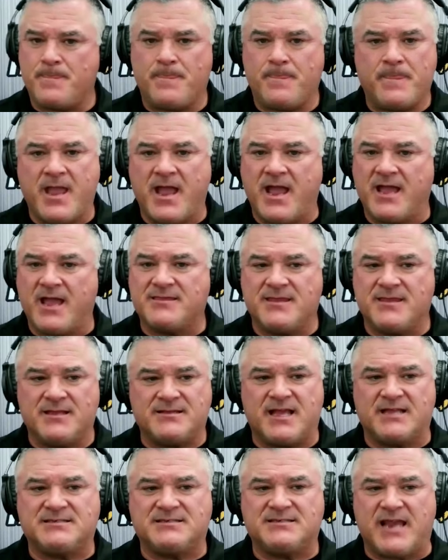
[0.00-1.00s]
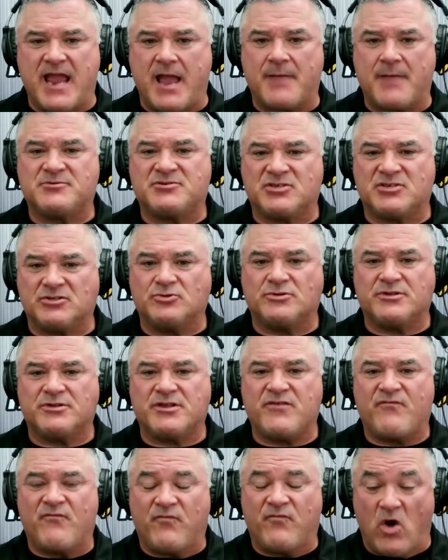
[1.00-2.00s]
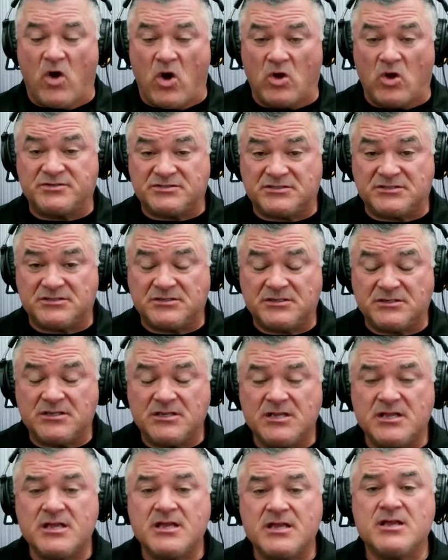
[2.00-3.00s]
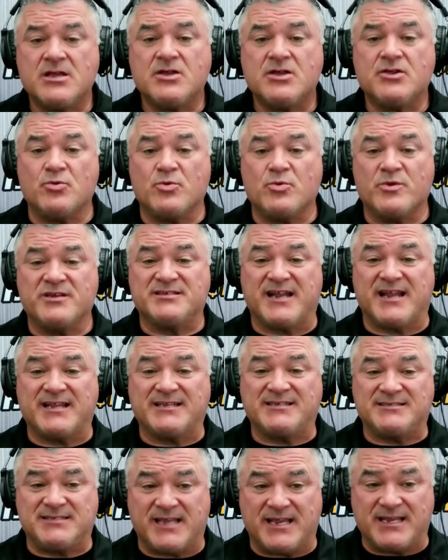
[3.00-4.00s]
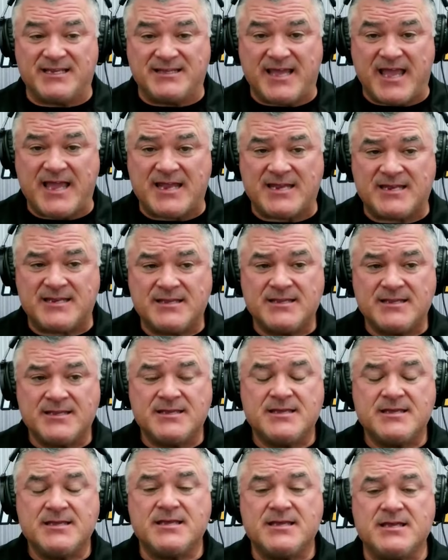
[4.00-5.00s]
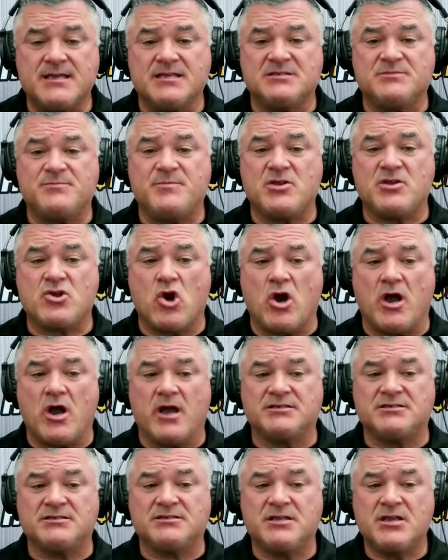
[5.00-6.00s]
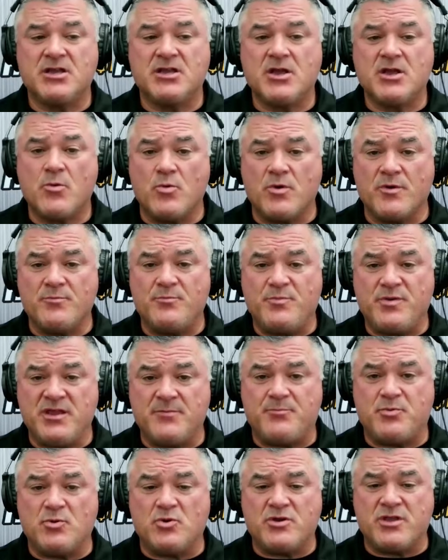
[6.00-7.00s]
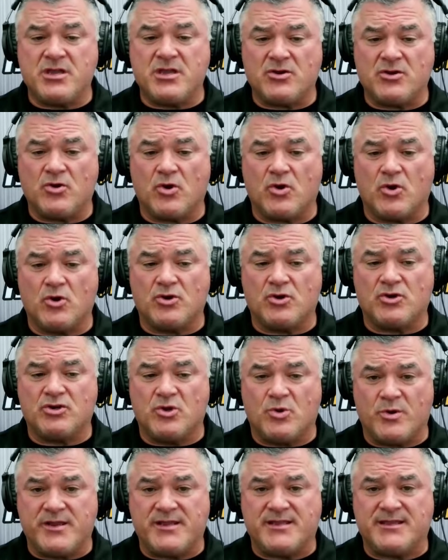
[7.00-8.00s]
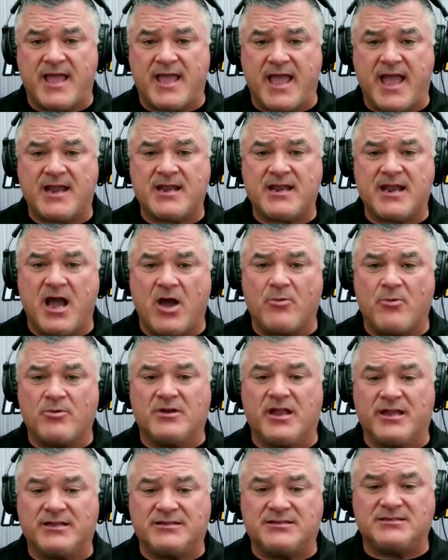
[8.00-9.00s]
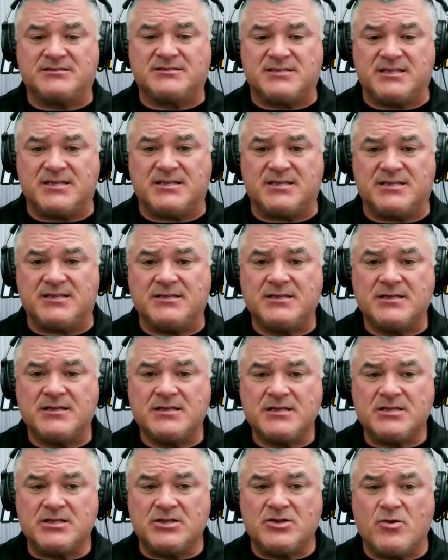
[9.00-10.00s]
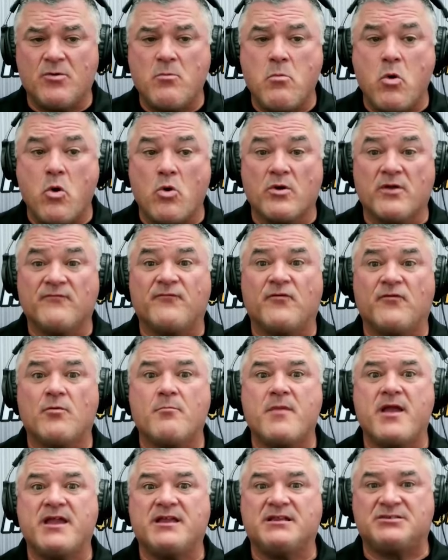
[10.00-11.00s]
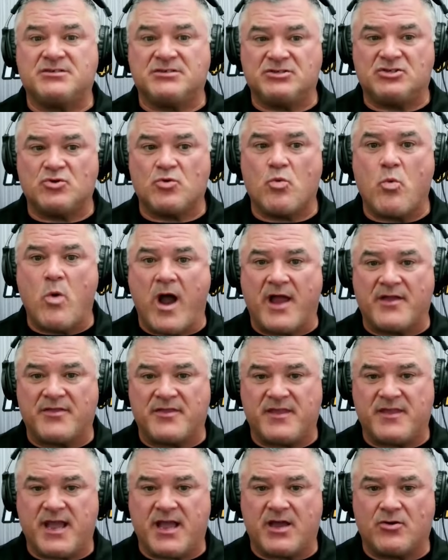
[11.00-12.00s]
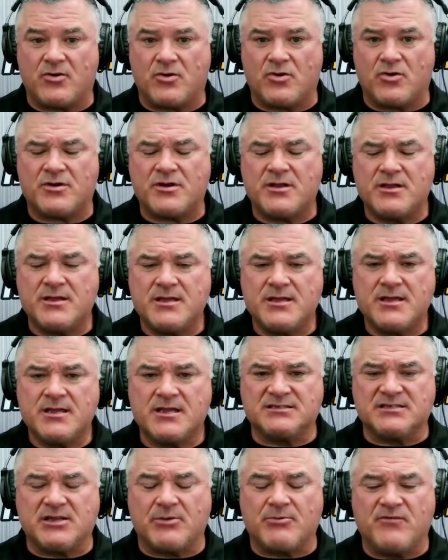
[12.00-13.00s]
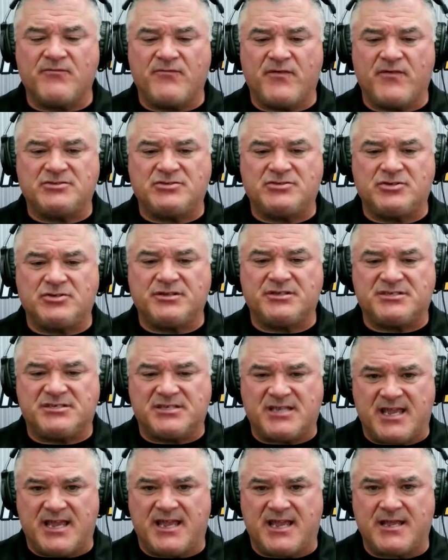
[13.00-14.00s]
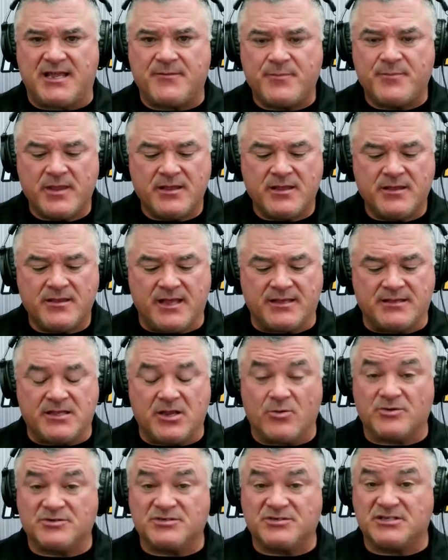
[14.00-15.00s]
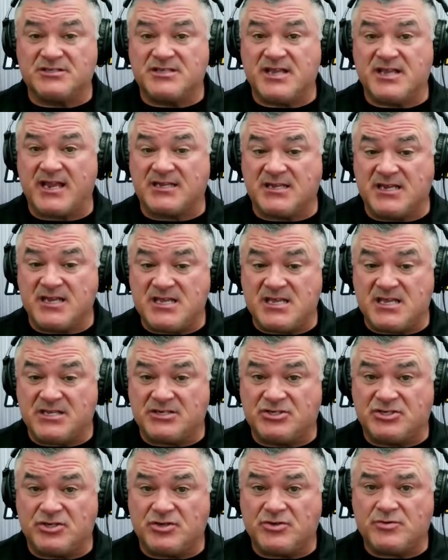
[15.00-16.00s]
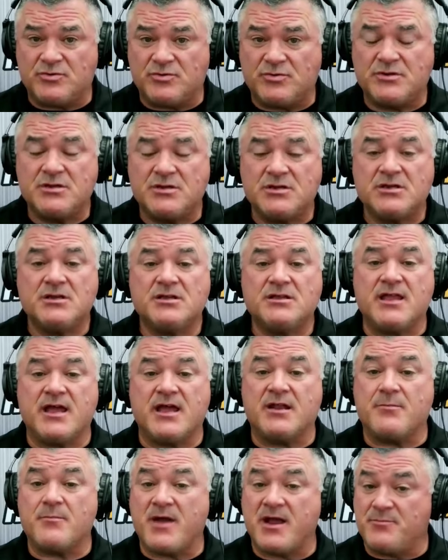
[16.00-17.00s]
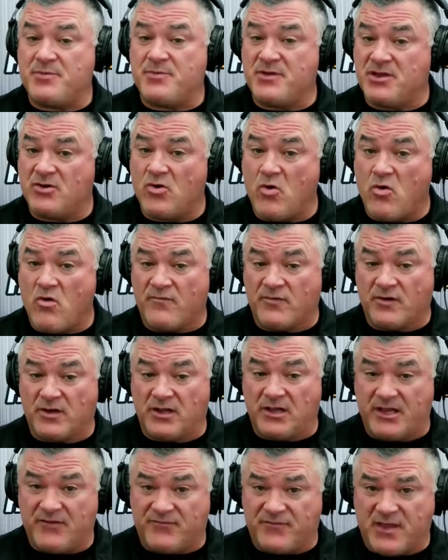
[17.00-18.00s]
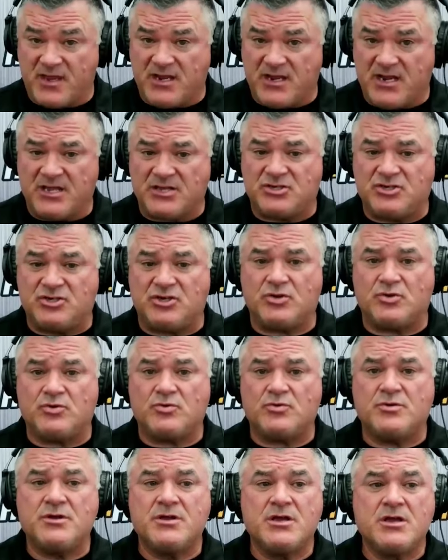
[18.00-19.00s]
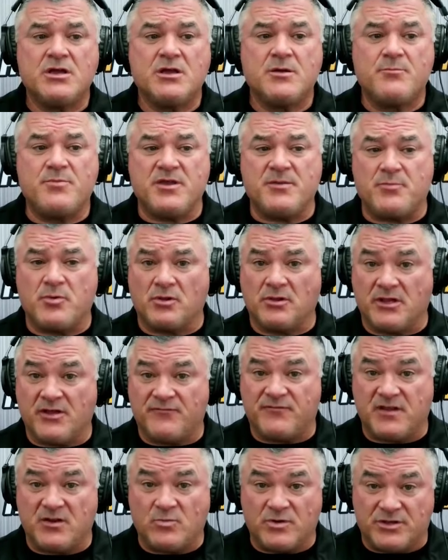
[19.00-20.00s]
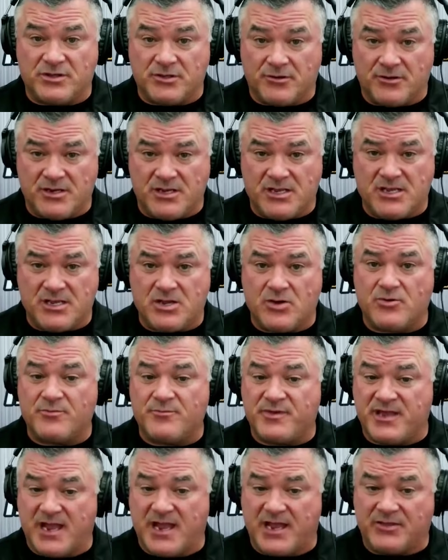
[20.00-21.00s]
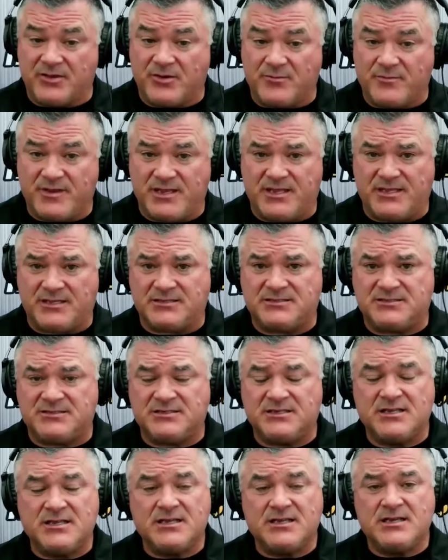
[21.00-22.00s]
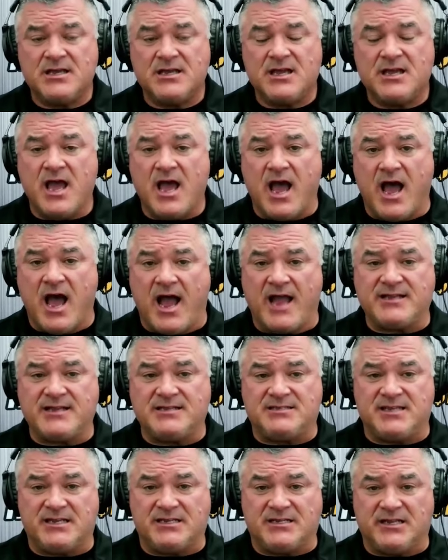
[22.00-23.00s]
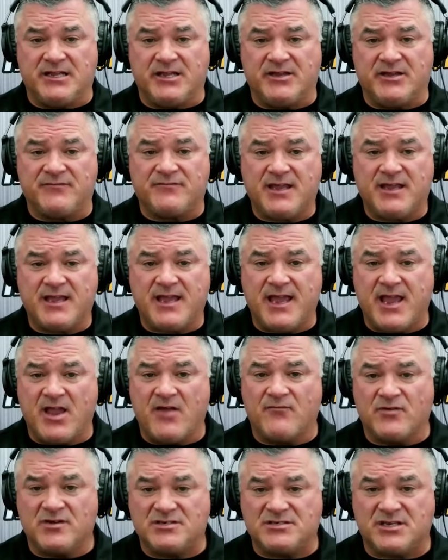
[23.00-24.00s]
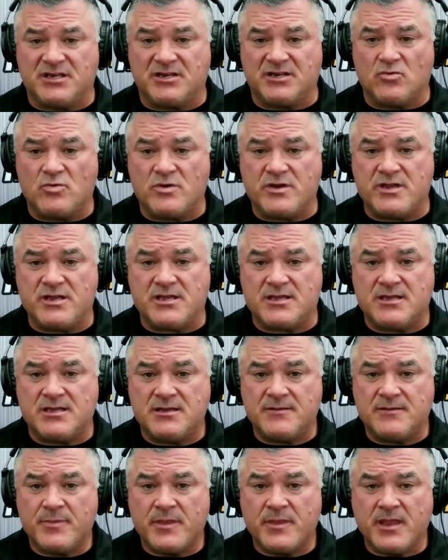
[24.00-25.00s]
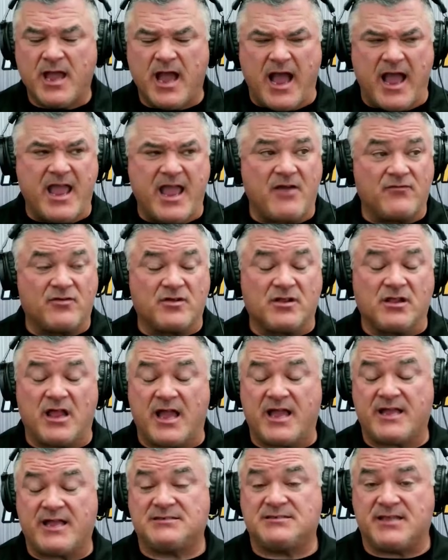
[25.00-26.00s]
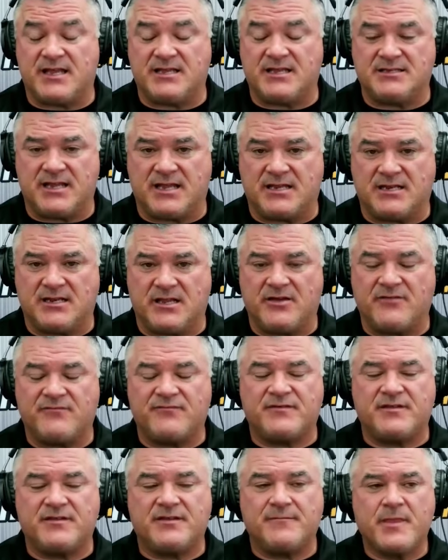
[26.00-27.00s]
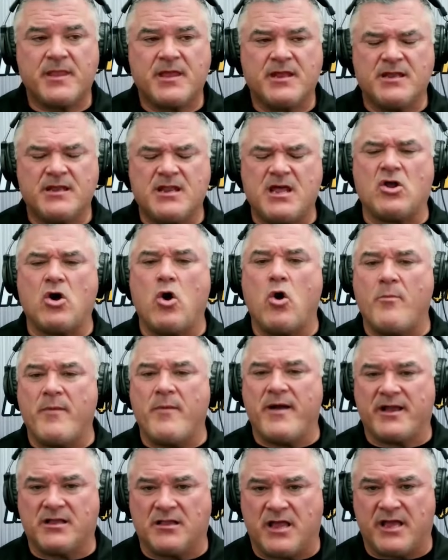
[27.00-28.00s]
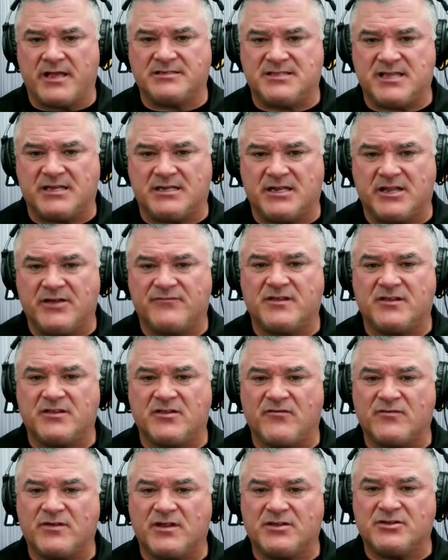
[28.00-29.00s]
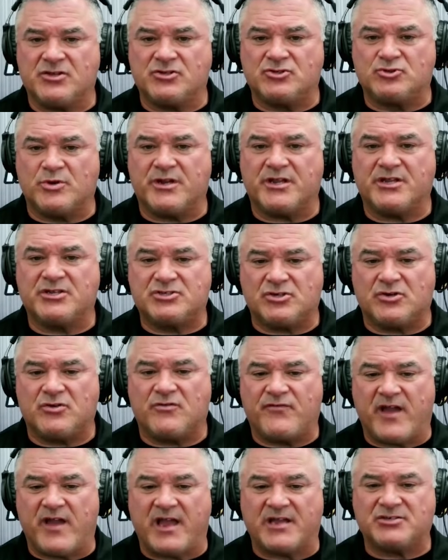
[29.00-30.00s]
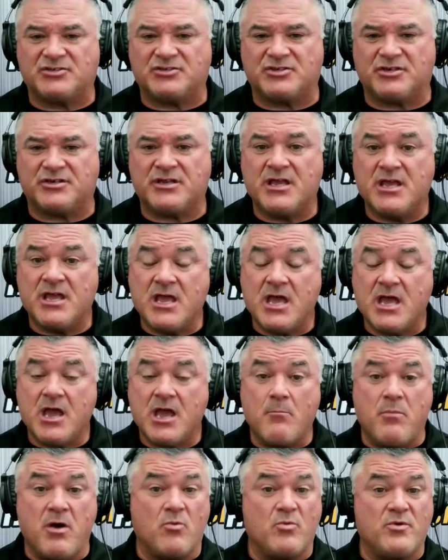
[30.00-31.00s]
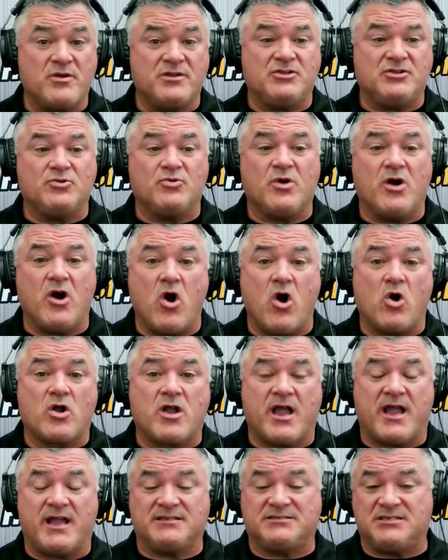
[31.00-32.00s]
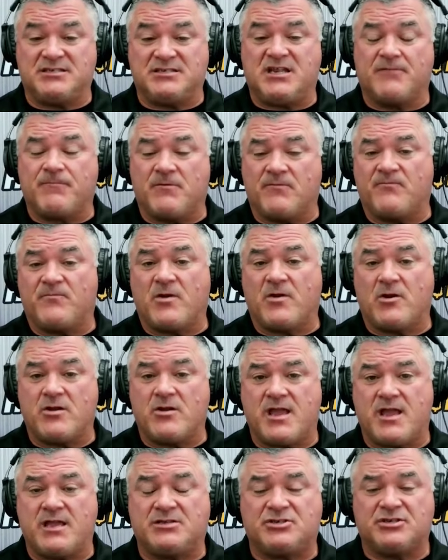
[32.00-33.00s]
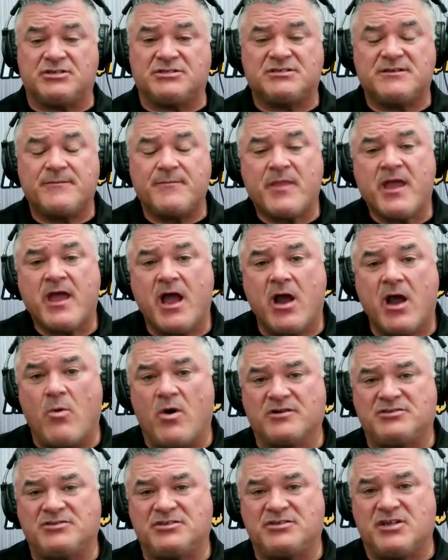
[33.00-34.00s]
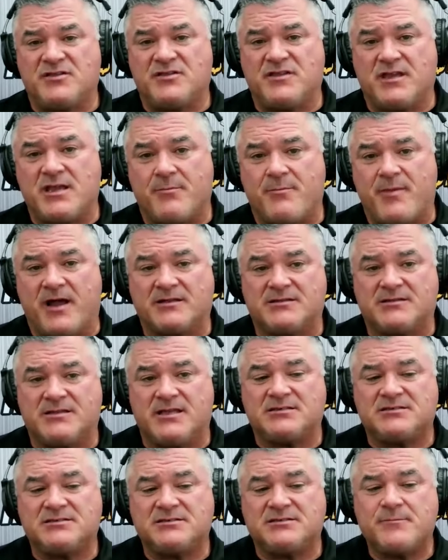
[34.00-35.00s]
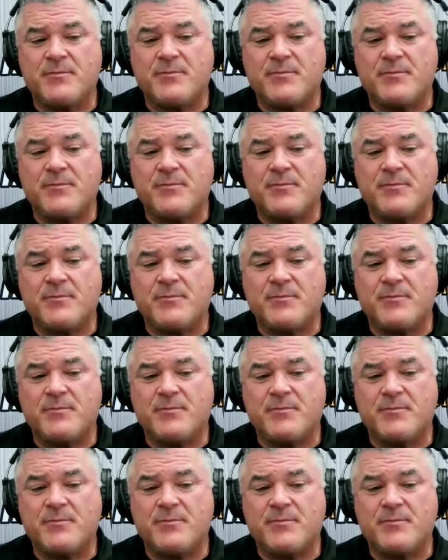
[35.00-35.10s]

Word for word: I think that's absolutely false. The reason I say that is because when people get hurt doing that, I would like to see you know more information to why they got hurt because I would venture to say that there was a technique issue that it might be an overlifting issue, people lifting with their ego and beyond their means. I deadlift every single week. I have clients that deadlift. Not all my clients deadlift in the in the traditional fashion, but we do all kinds of different variations. I want you to think about this.